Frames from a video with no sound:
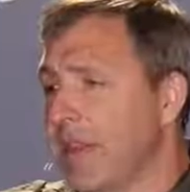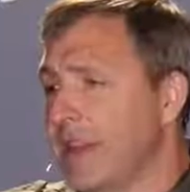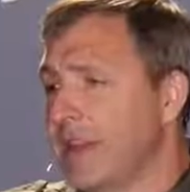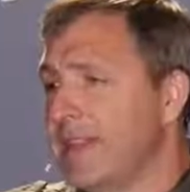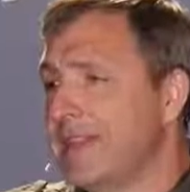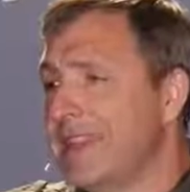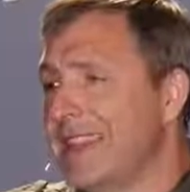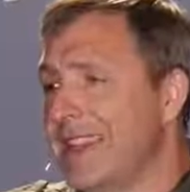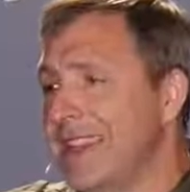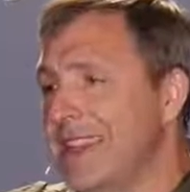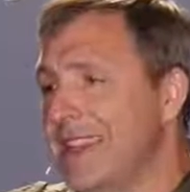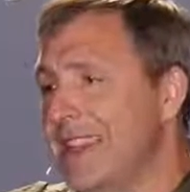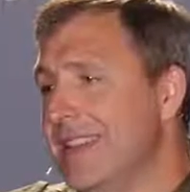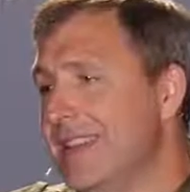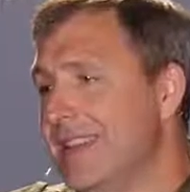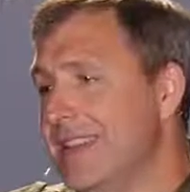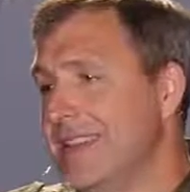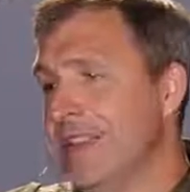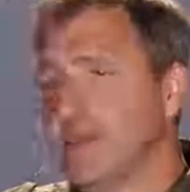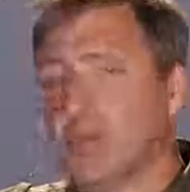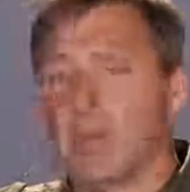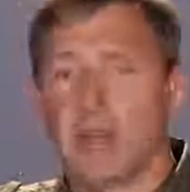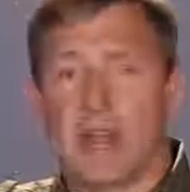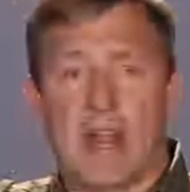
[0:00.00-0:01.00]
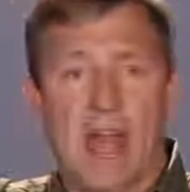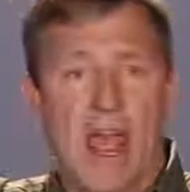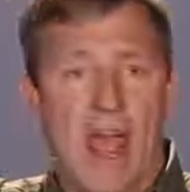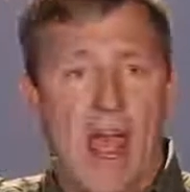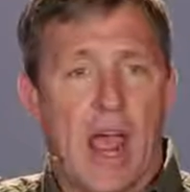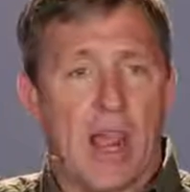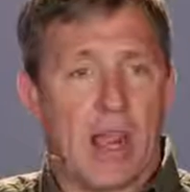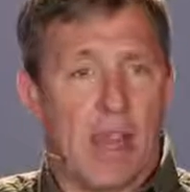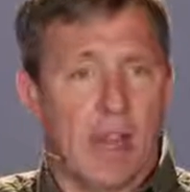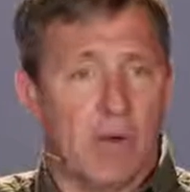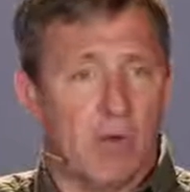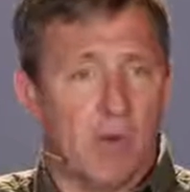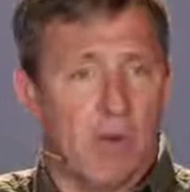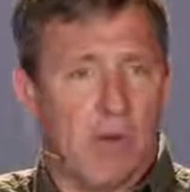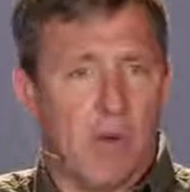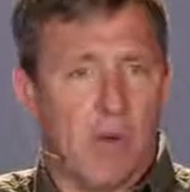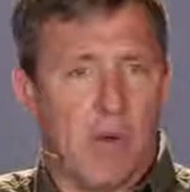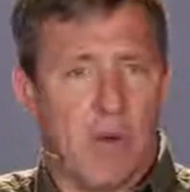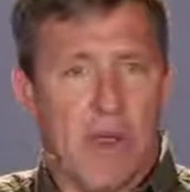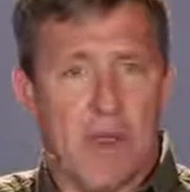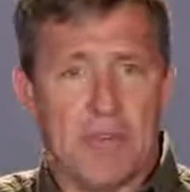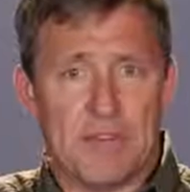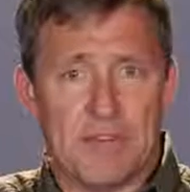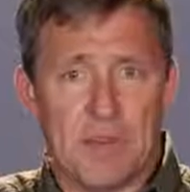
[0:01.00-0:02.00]
is the easiest one to hack, and one
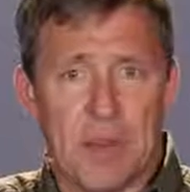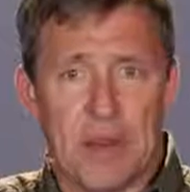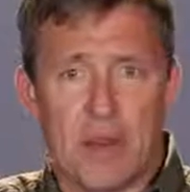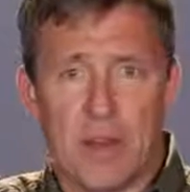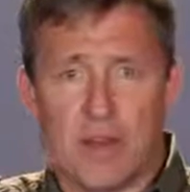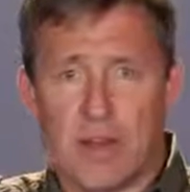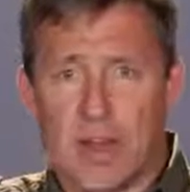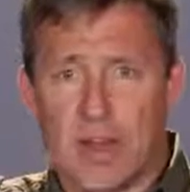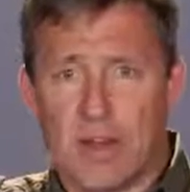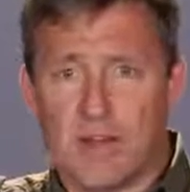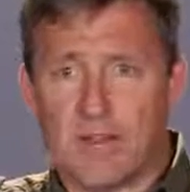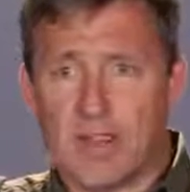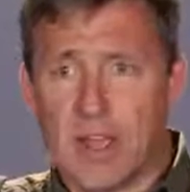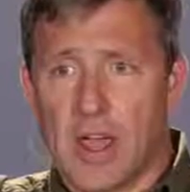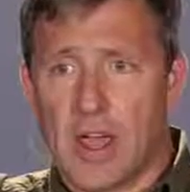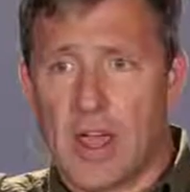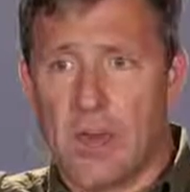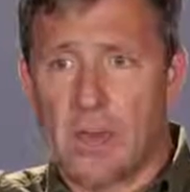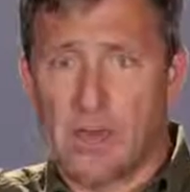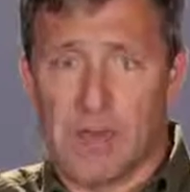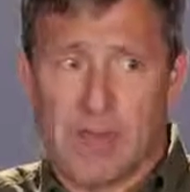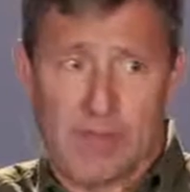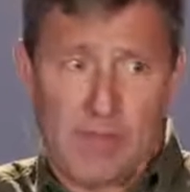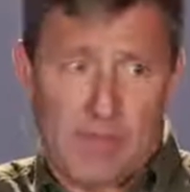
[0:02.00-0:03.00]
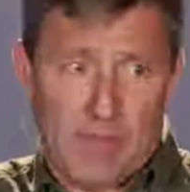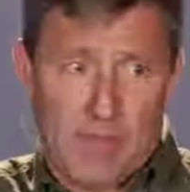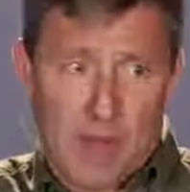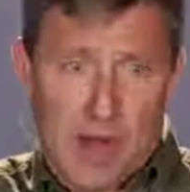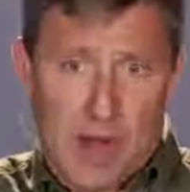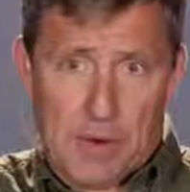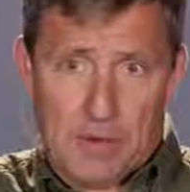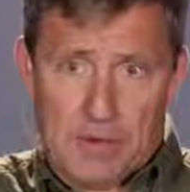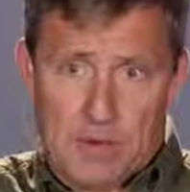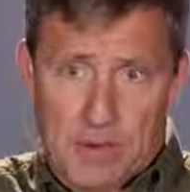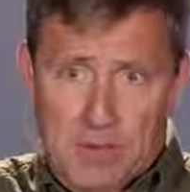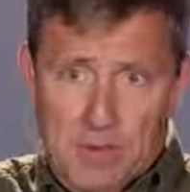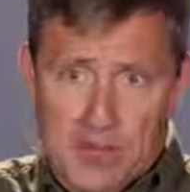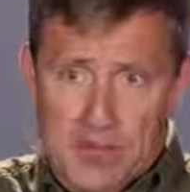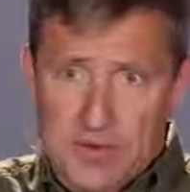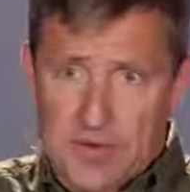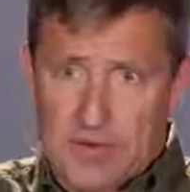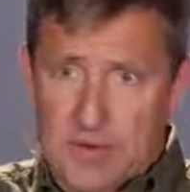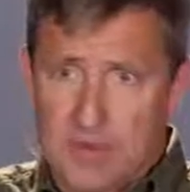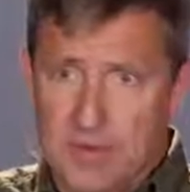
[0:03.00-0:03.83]
where I've spent a lot of time, given that I was obese.